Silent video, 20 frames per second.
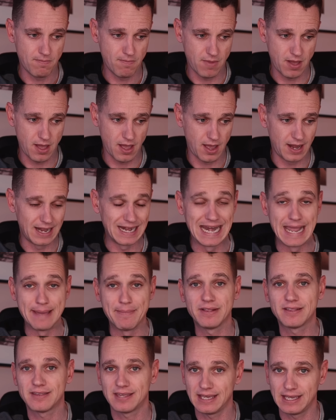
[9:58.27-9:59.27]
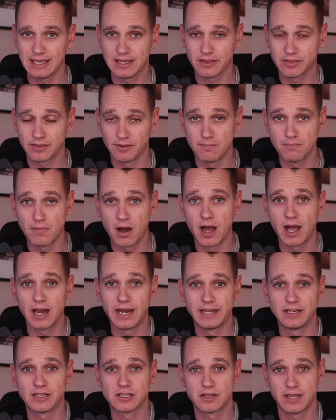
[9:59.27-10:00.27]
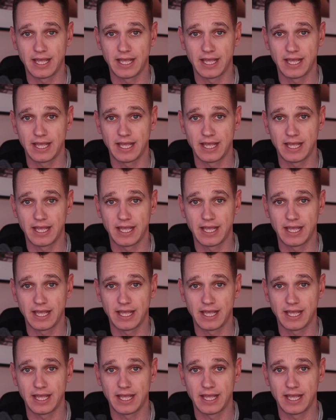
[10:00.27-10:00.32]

limiting the mileage